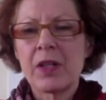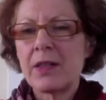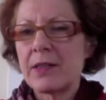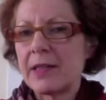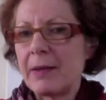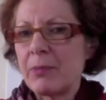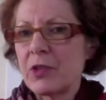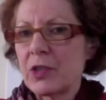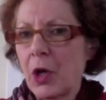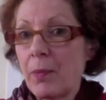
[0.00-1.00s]
Slip,
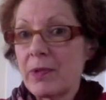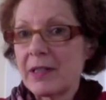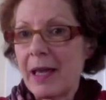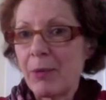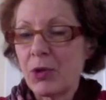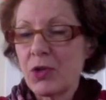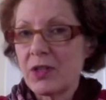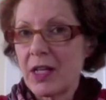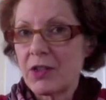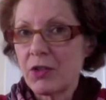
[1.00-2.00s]
slop, slap on your
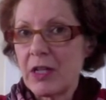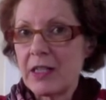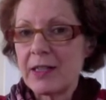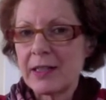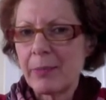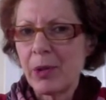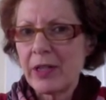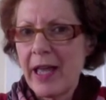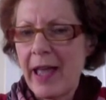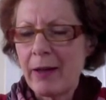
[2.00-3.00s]
sunscreen and slip on
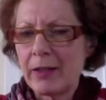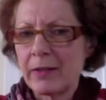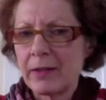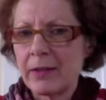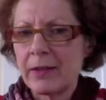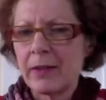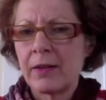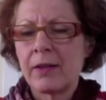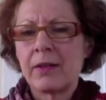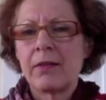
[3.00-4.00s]
a hat.
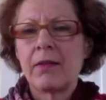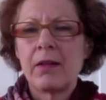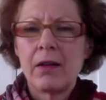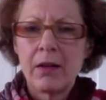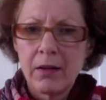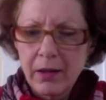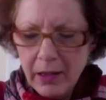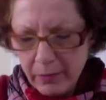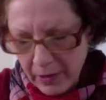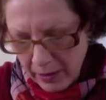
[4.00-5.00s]

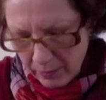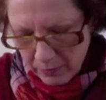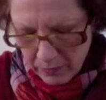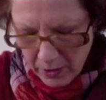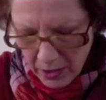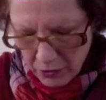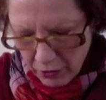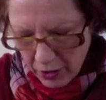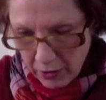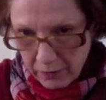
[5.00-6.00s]
Hi, Mum, I
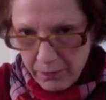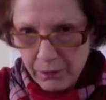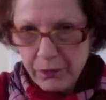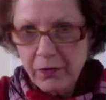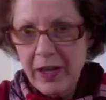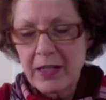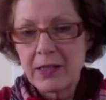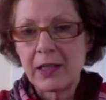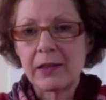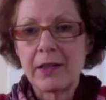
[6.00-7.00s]
drone, face
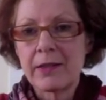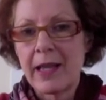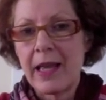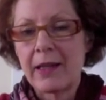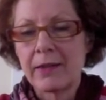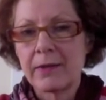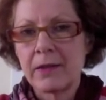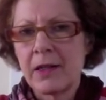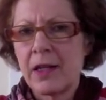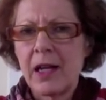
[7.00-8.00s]
still in the sand.
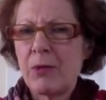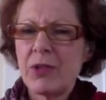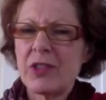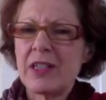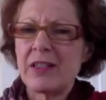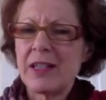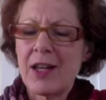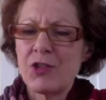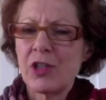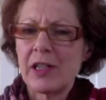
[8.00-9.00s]
I wasn't
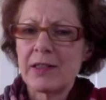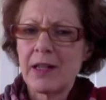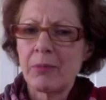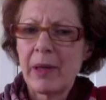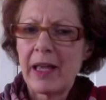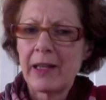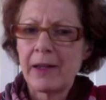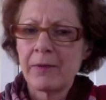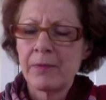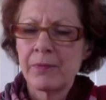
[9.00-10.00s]
intentionally
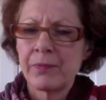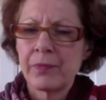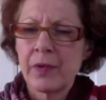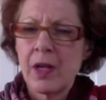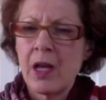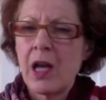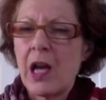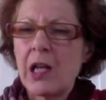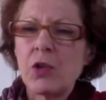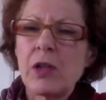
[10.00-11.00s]
sunbaking.
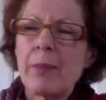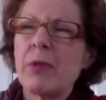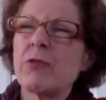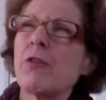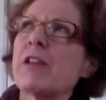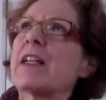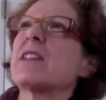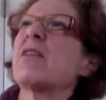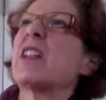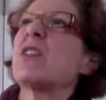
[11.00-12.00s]
I look up and
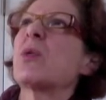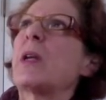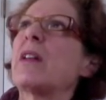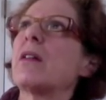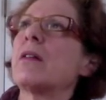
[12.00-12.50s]
reflexively squint.